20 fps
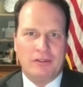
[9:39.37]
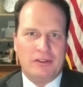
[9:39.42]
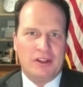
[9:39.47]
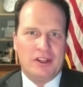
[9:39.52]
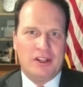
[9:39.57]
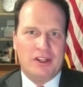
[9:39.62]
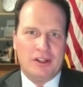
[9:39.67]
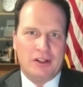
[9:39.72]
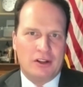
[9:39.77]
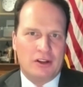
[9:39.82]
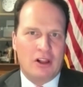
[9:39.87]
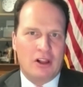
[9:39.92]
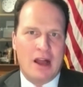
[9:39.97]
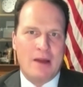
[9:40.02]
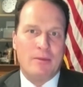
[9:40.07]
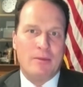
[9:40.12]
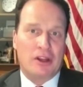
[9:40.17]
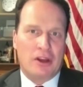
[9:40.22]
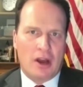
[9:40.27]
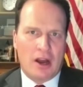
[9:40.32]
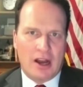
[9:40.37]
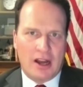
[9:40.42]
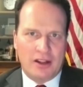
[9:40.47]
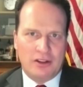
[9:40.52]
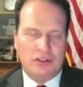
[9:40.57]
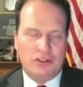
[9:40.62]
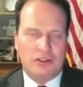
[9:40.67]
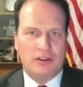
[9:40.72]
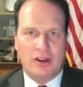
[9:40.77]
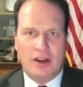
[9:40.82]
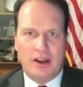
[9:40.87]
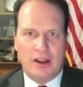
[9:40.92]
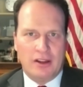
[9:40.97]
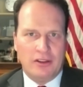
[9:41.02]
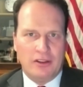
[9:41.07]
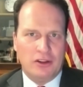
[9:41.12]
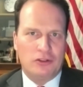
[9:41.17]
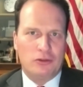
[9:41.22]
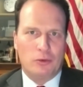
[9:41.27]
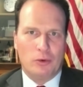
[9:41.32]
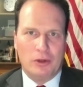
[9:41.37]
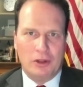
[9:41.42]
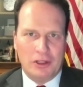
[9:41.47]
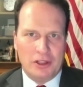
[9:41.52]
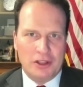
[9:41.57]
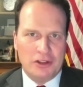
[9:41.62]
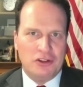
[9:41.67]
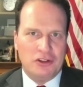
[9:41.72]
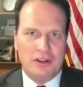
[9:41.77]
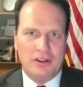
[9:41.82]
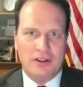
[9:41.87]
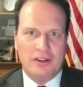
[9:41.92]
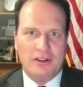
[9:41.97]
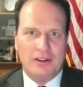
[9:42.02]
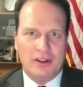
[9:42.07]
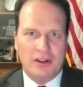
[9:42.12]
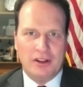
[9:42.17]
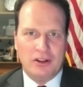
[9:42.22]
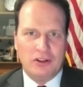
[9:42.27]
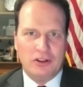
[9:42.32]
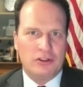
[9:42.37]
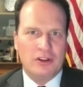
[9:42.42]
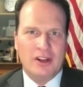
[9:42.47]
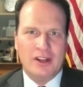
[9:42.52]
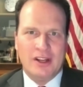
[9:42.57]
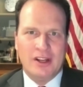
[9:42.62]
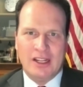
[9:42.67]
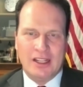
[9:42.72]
the climate gods in this religion that has